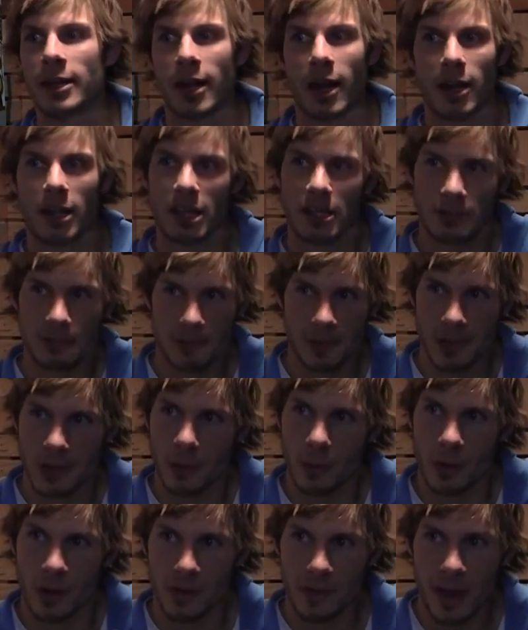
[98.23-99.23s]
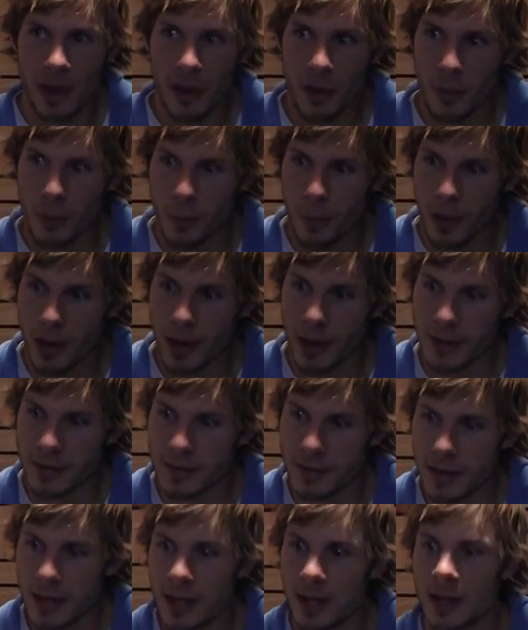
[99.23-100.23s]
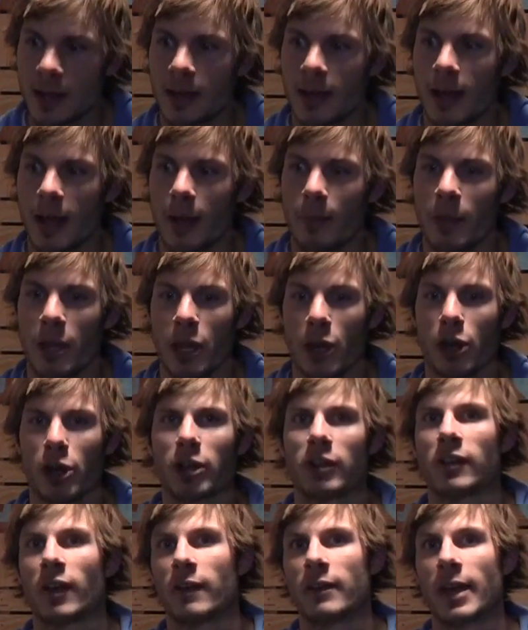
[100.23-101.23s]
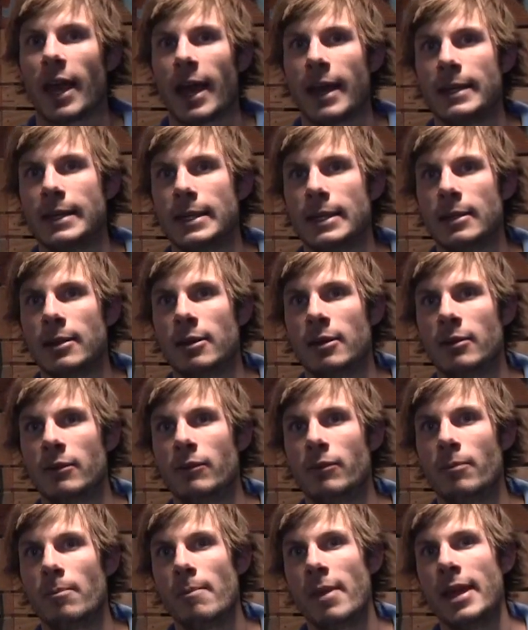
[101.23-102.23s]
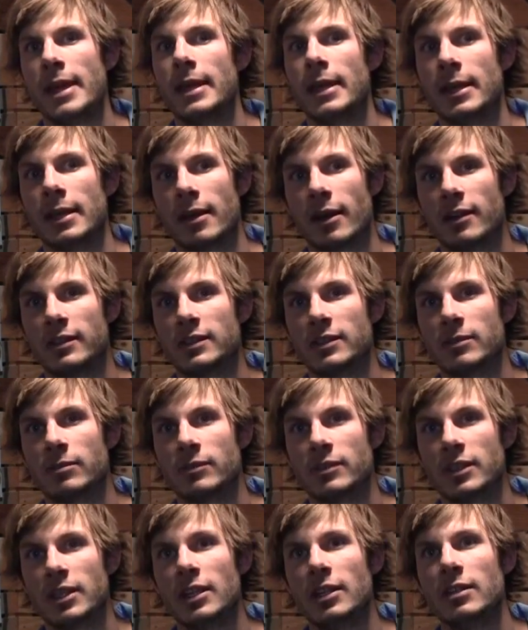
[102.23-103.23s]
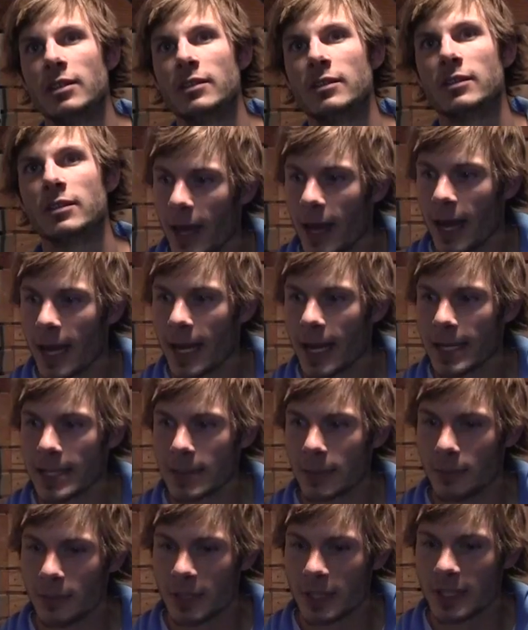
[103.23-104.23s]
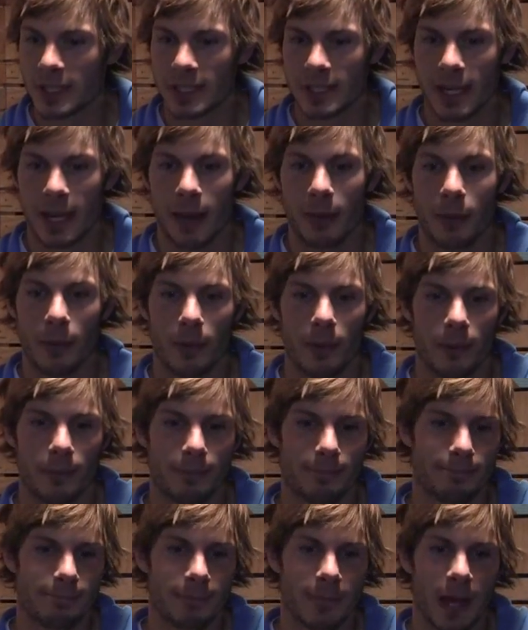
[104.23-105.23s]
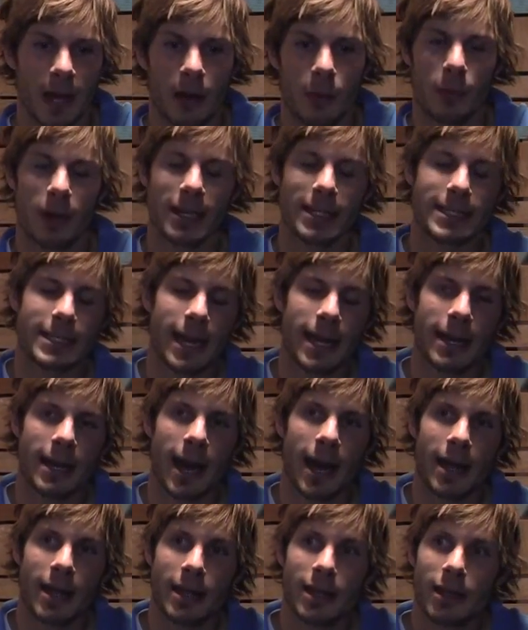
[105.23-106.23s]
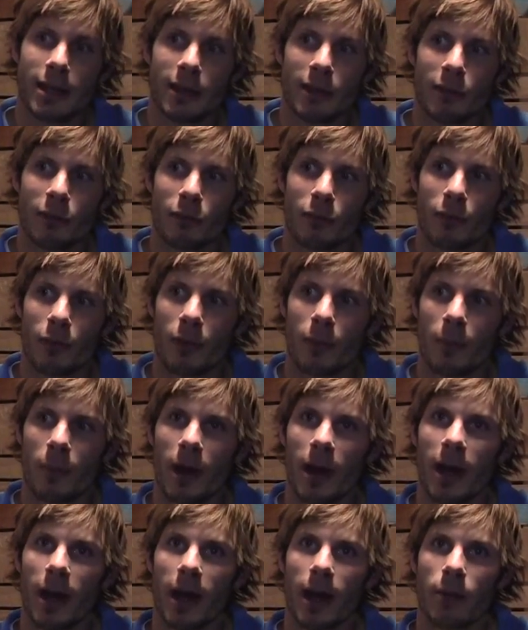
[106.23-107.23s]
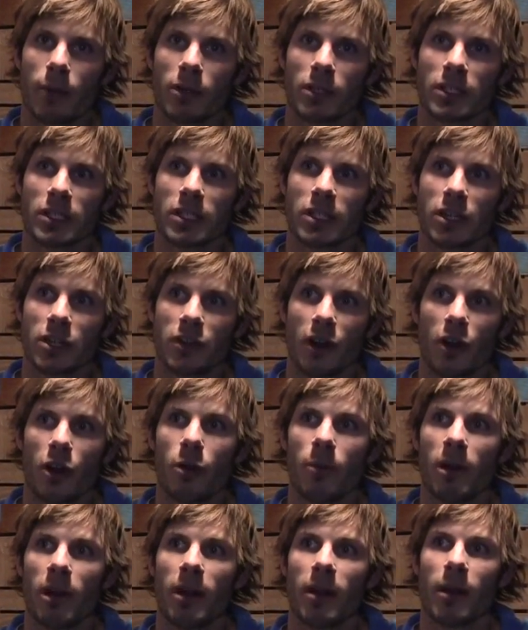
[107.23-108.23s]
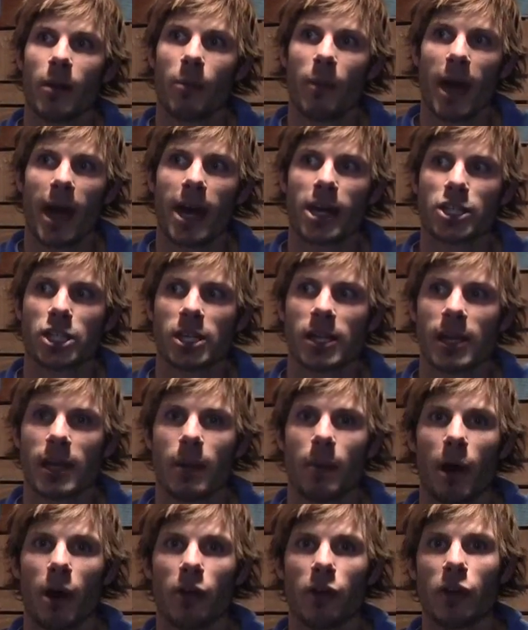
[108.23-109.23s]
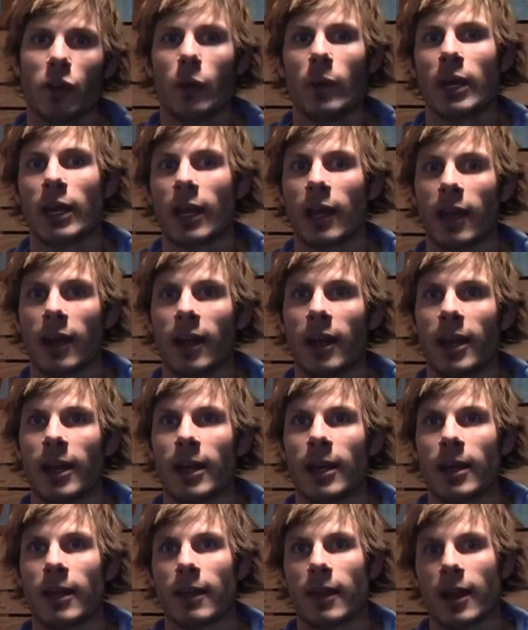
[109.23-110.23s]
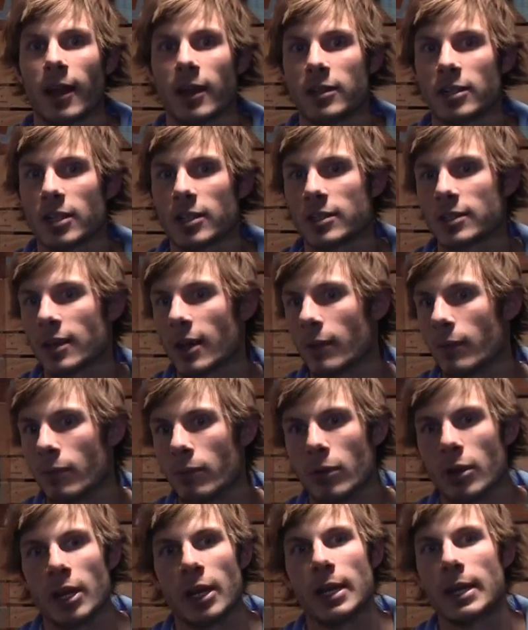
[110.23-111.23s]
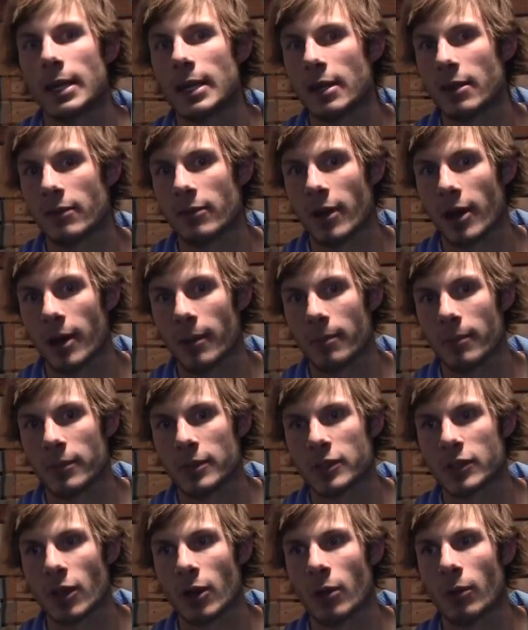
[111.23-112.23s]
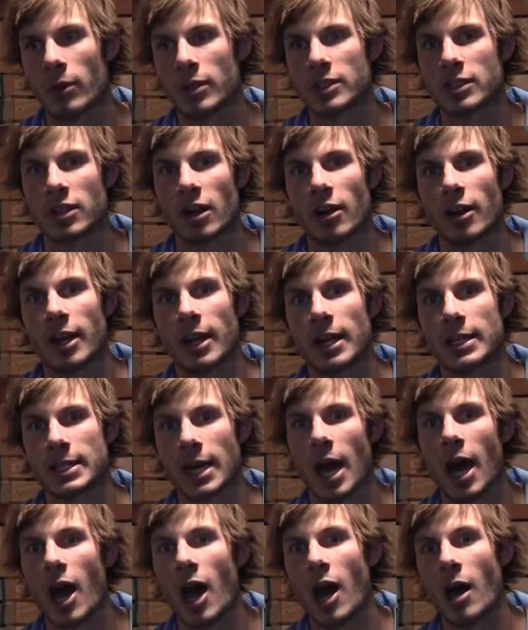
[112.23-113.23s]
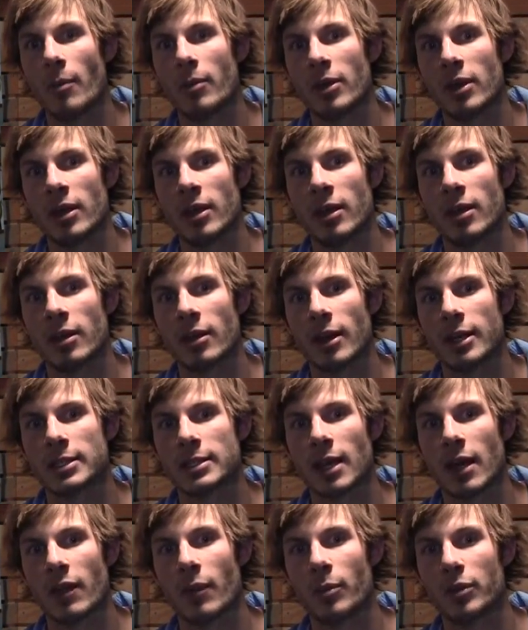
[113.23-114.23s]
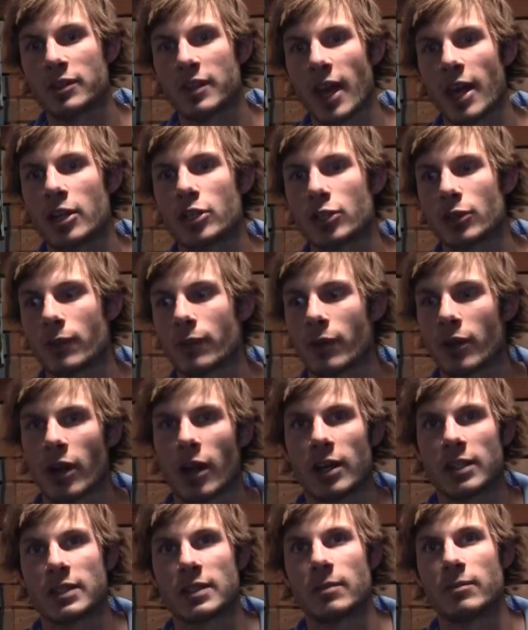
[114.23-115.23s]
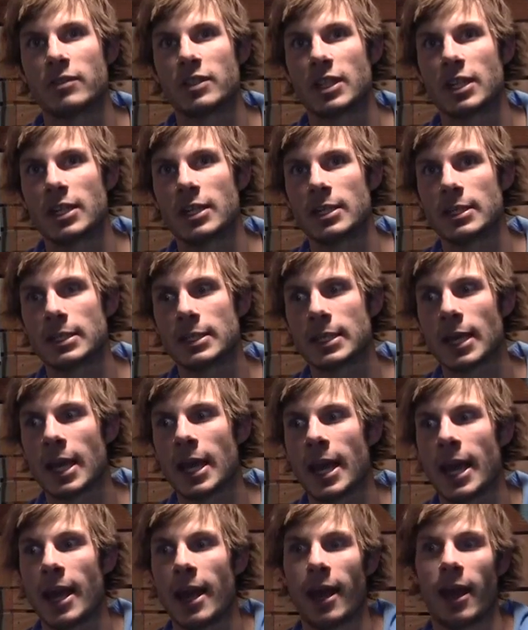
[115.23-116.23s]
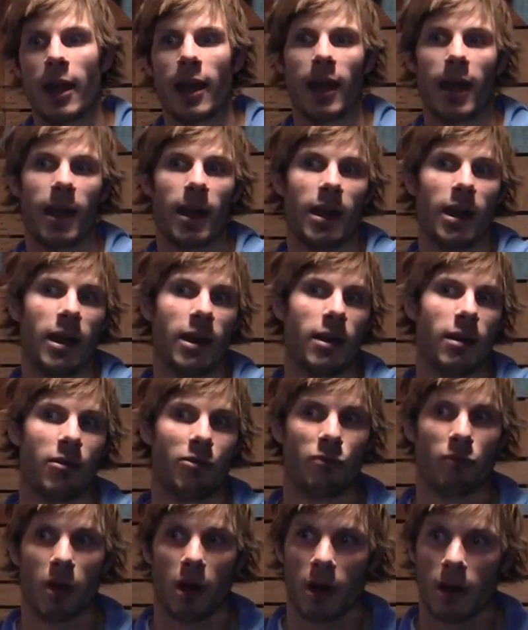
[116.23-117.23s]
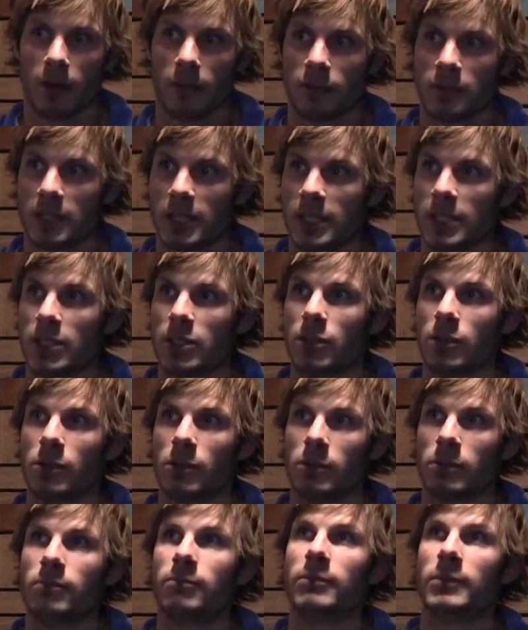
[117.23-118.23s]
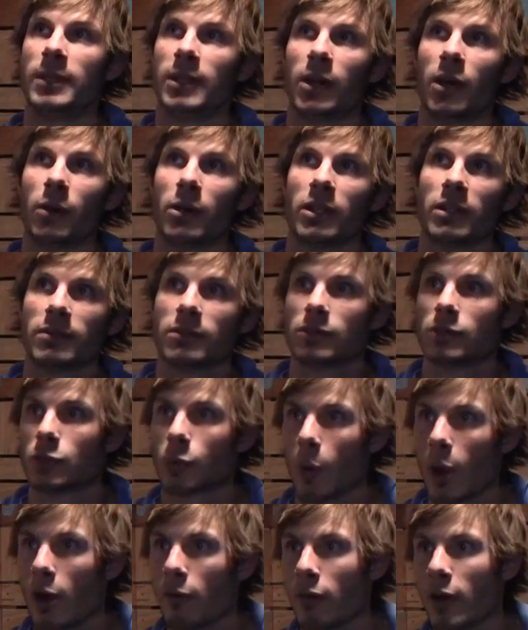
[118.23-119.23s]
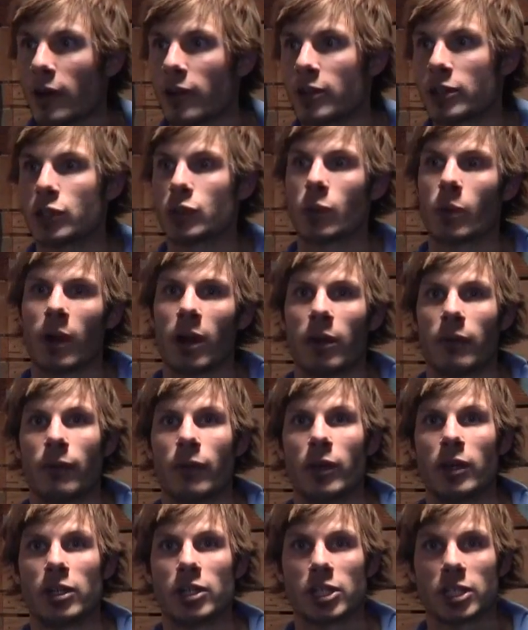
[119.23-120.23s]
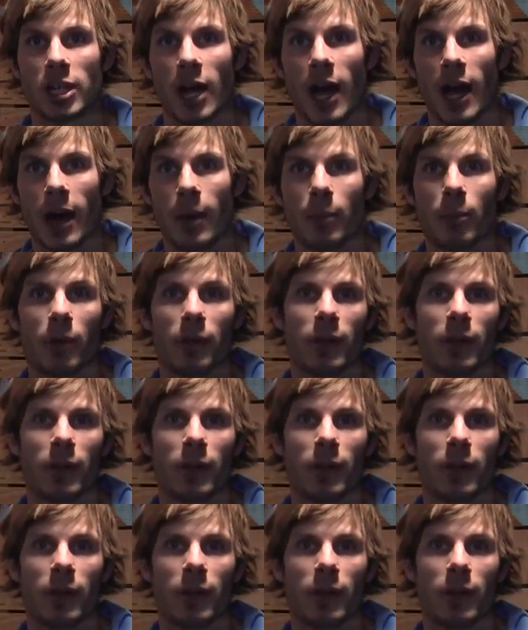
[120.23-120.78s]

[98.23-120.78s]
None of this really worked out, but it did get me hooked on the idea of making custom skis. And I guess it was, I don't want to say naive, but I was determined and passionate about doing it, that I wouldn't give up. So what started as a hobby, I saw the potential for custom skis, and it evolved into, you know, a 1,200 square foot shop